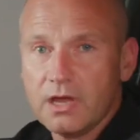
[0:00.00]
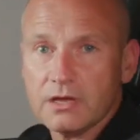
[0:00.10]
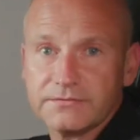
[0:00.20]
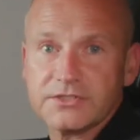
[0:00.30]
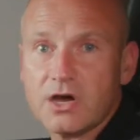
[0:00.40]

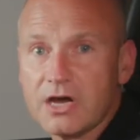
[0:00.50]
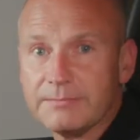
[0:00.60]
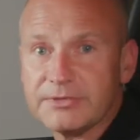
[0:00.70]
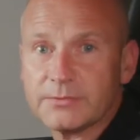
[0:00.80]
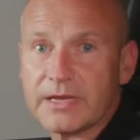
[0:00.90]
of
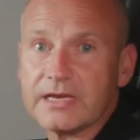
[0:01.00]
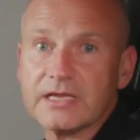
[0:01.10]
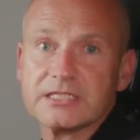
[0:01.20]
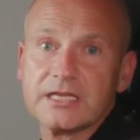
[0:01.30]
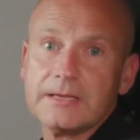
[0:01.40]
time between
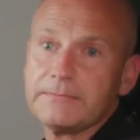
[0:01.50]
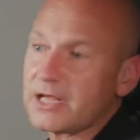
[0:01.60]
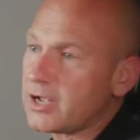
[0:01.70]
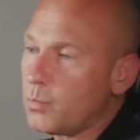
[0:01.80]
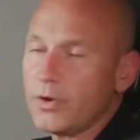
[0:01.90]
us,
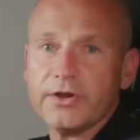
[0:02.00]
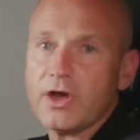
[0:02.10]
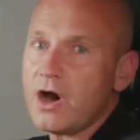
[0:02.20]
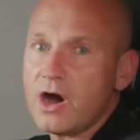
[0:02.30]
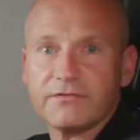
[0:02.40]
like a
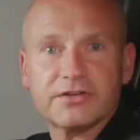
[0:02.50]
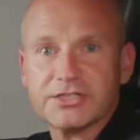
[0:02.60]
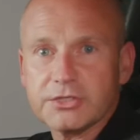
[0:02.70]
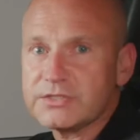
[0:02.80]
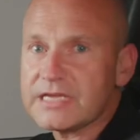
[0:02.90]
1.5 or
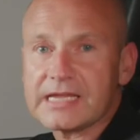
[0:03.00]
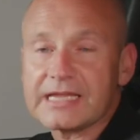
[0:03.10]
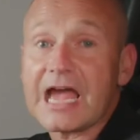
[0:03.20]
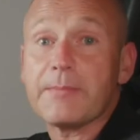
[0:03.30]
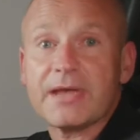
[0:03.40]
2
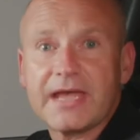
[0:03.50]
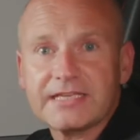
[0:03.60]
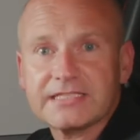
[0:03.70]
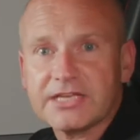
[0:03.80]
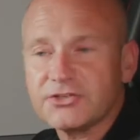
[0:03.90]
second gap,
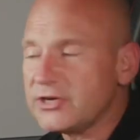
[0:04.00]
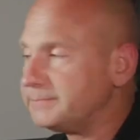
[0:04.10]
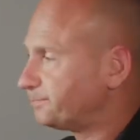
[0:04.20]
etc.